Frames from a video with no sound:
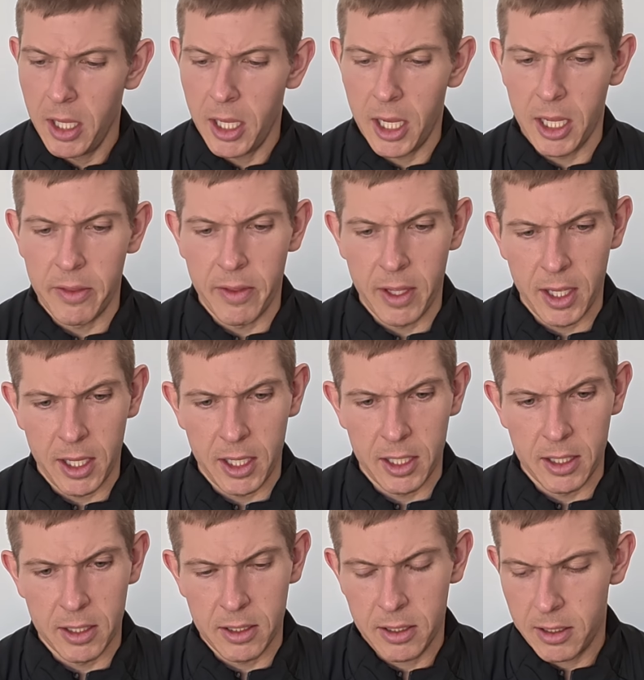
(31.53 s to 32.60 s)
And
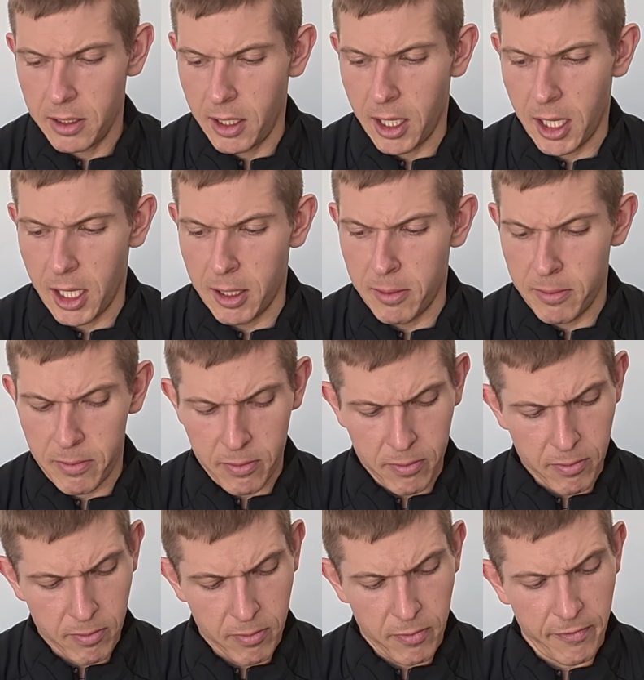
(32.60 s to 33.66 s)
then
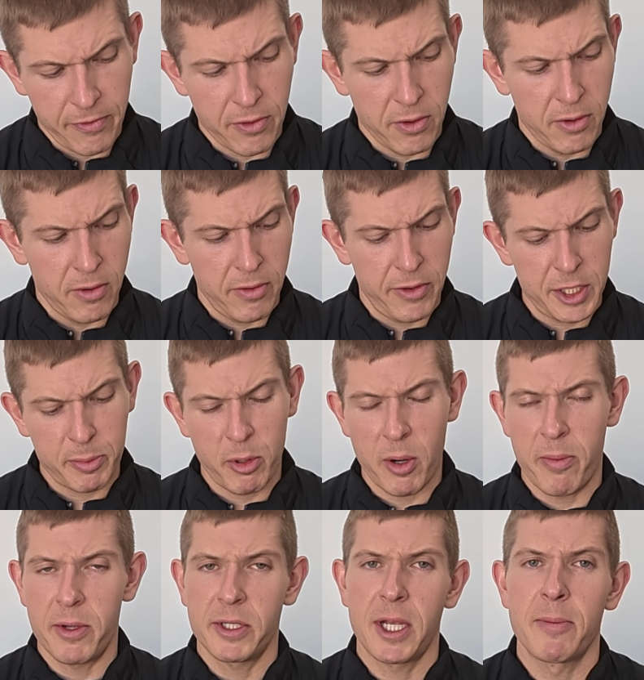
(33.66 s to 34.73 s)
for this
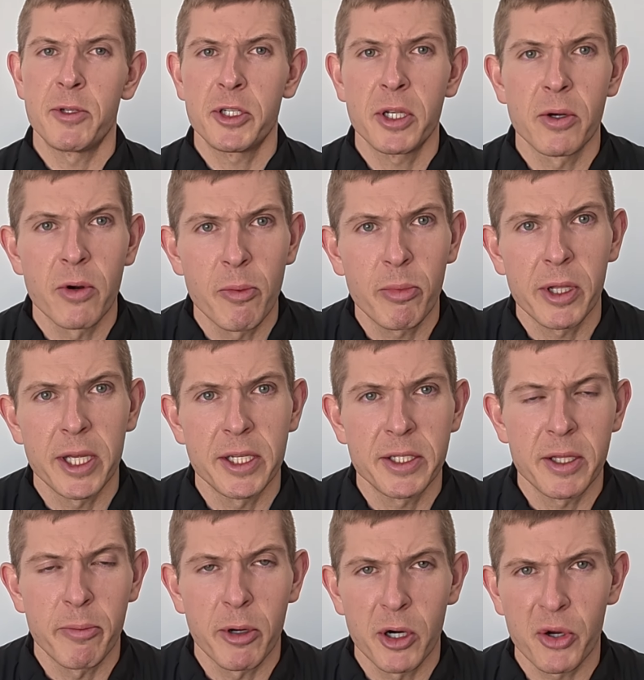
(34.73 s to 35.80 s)
purpose, I'm just going to replace
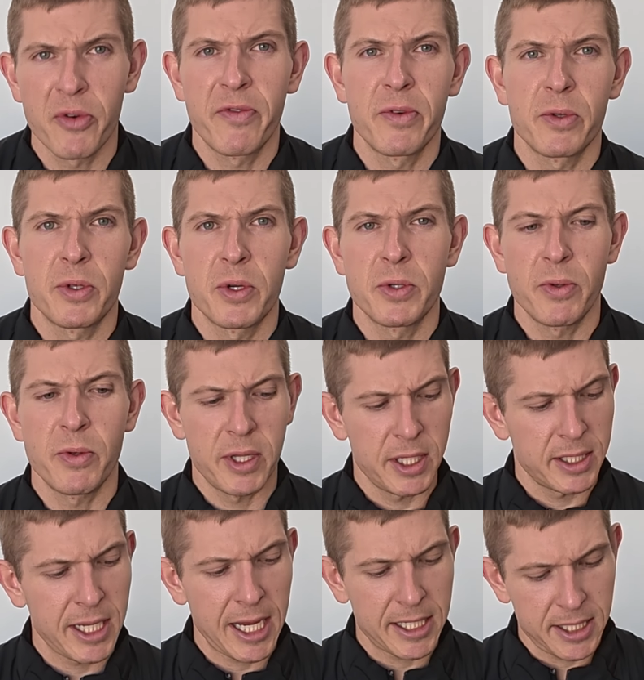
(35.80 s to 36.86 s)
the particle filters with the
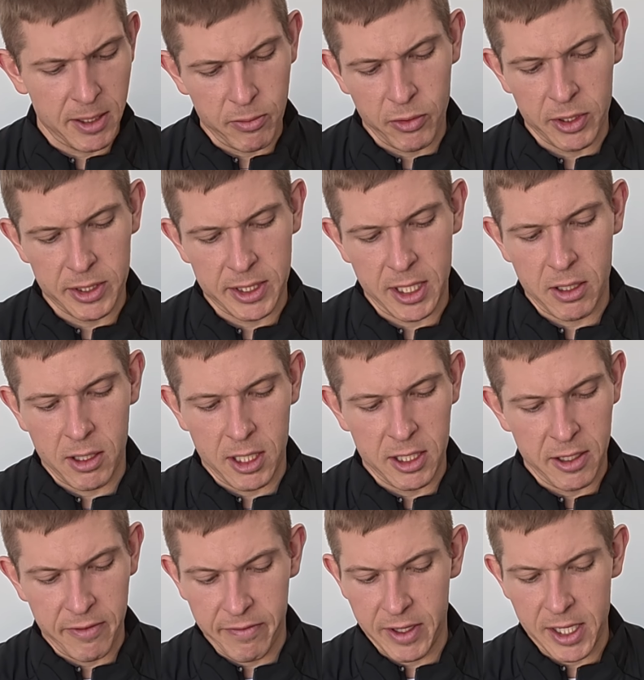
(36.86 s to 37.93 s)
exact same ones that are on the
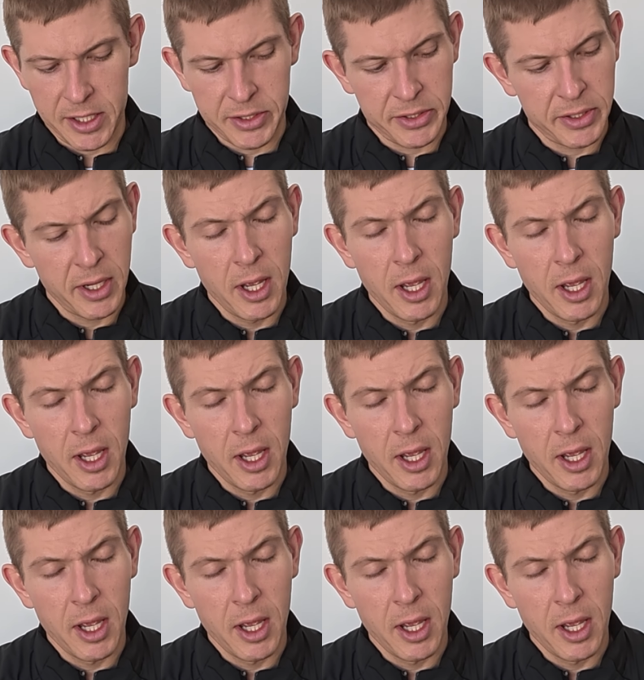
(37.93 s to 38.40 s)
device.